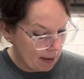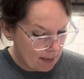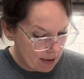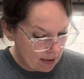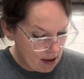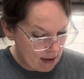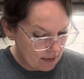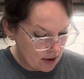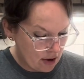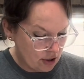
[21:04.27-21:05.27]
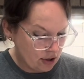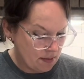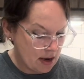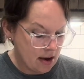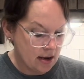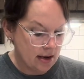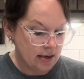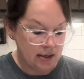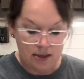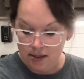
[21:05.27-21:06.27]
put gloves on just
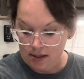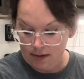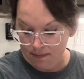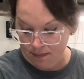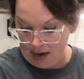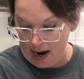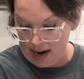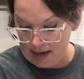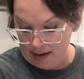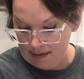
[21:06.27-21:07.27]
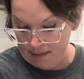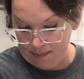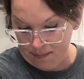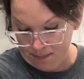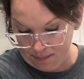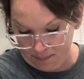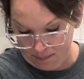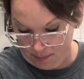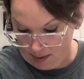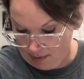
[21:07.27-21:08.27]
because I
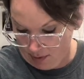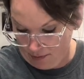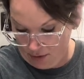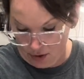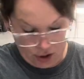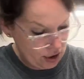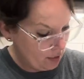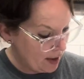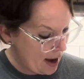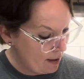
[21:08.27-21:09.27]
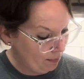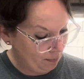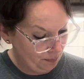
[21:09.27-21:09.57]
prefer to do that.